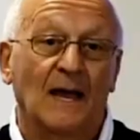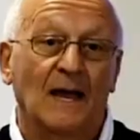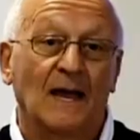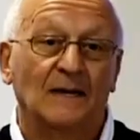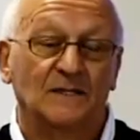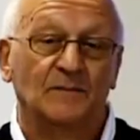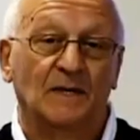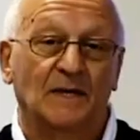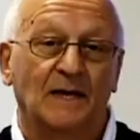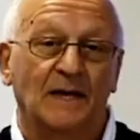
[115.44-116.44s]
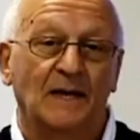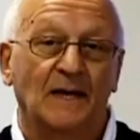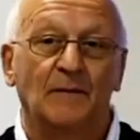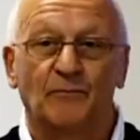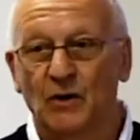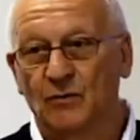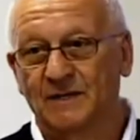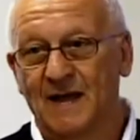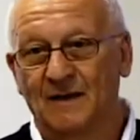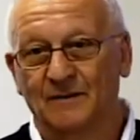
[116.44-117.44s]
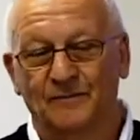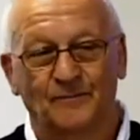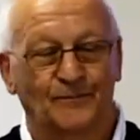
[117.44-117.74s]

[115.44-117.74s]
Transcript: Ultimately, he broke down,